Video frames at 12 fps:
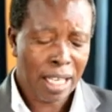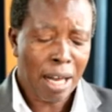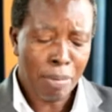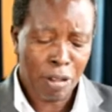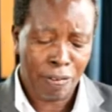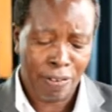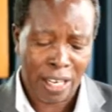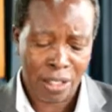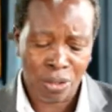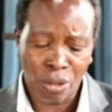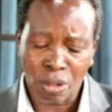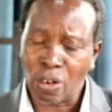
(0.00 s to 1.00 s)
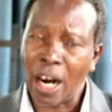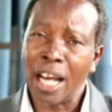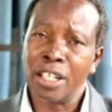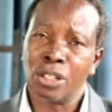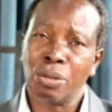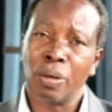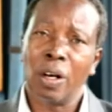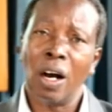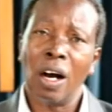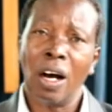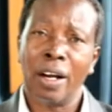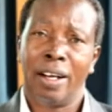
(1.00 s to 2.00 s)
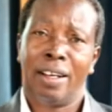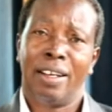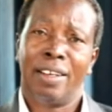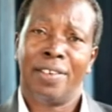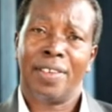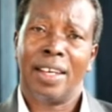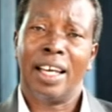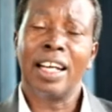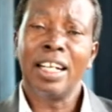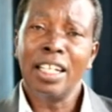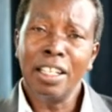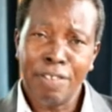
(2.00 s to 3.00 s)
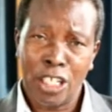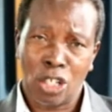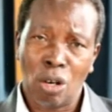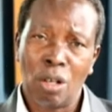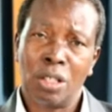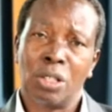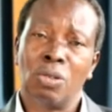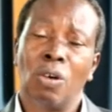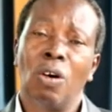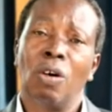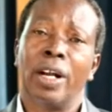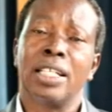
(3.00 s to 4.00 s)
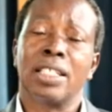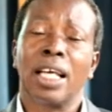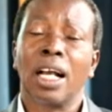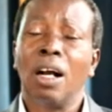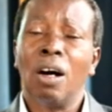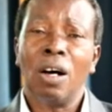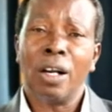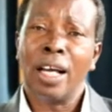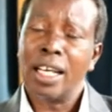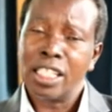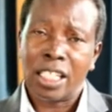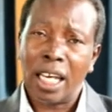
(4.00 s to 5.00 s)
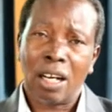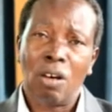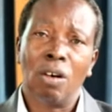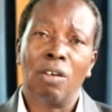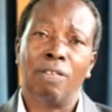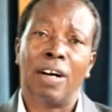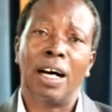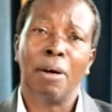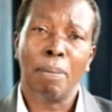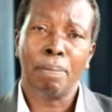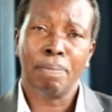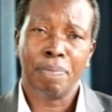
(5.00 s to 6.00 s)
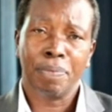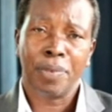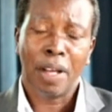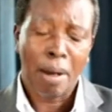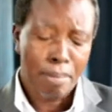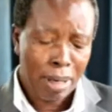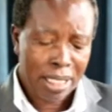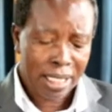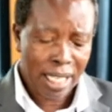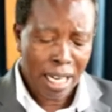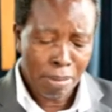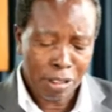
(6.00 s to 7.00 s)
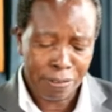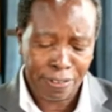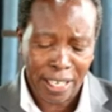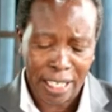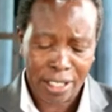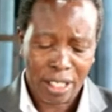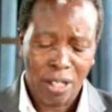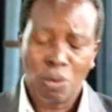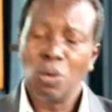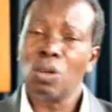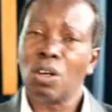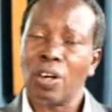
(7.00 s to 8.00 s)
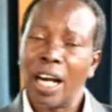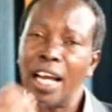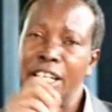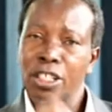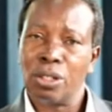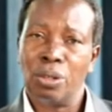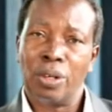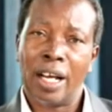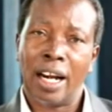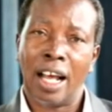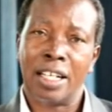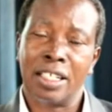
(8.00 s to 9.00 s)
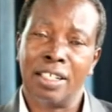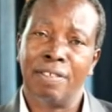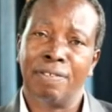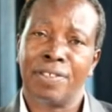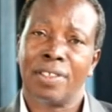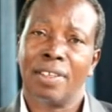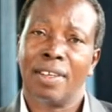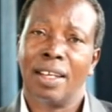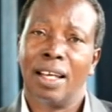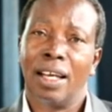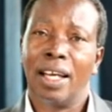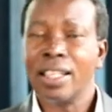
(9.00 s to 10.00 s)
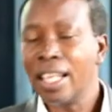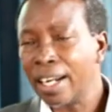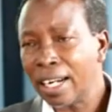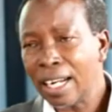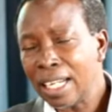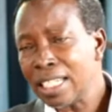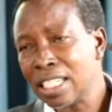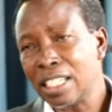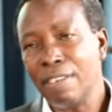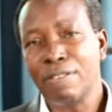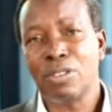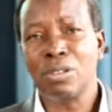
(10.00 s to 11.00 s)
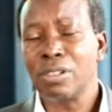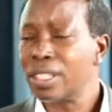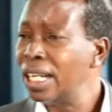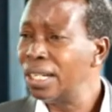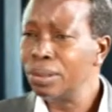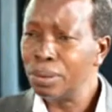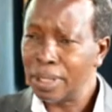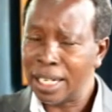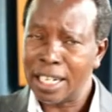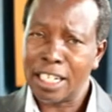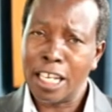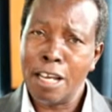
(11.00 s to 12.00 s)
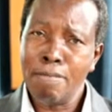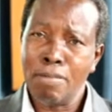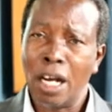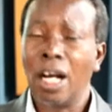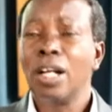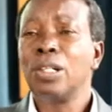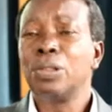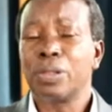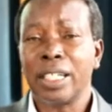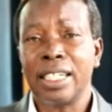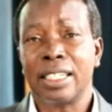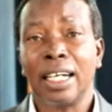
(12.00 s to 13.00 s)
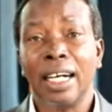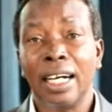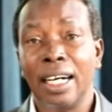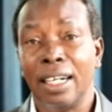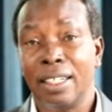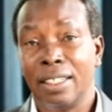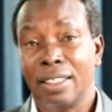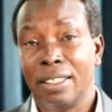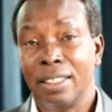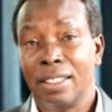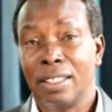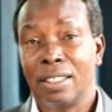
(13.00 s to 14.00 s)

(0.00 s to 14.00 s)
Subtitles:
Some of us will cry to God and leave it all to God and say, God, take over. But some of us will cry to relatives, and the relatives will say, look at him, look at her.